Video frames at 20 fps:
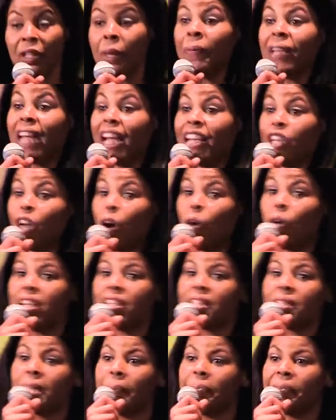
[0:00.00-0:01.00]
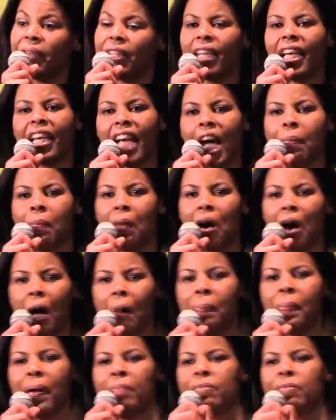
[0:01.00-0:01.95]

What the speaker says: But I noticed something, like, I'm up,